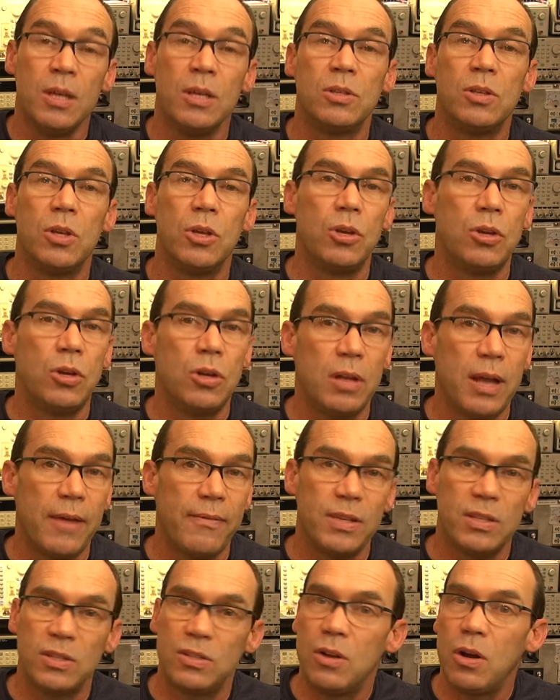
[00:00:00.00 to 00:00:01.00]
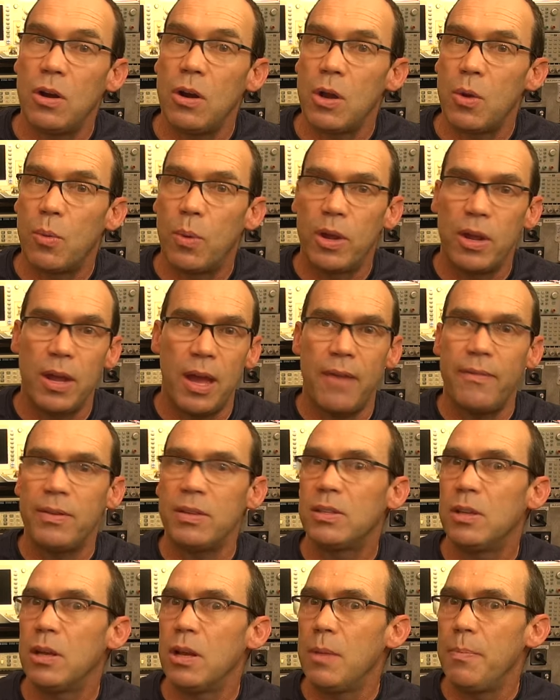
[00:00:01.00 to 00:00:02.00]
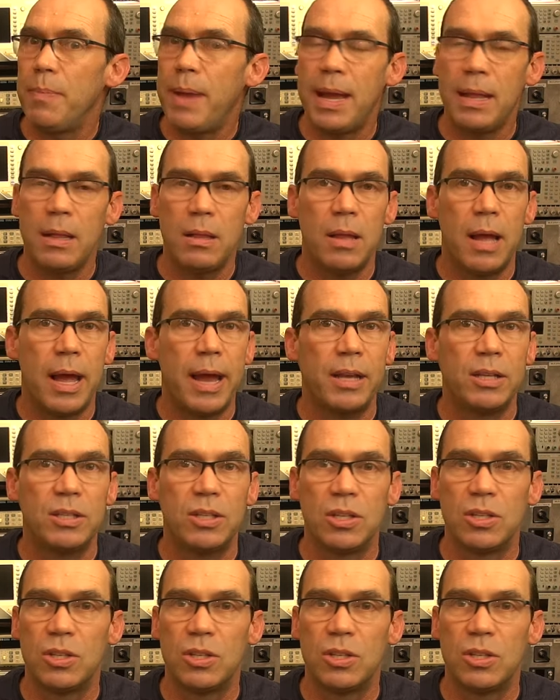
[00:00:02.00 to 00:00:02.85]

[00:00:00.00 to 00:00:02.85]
So you could have a scenario where you have a solar panel and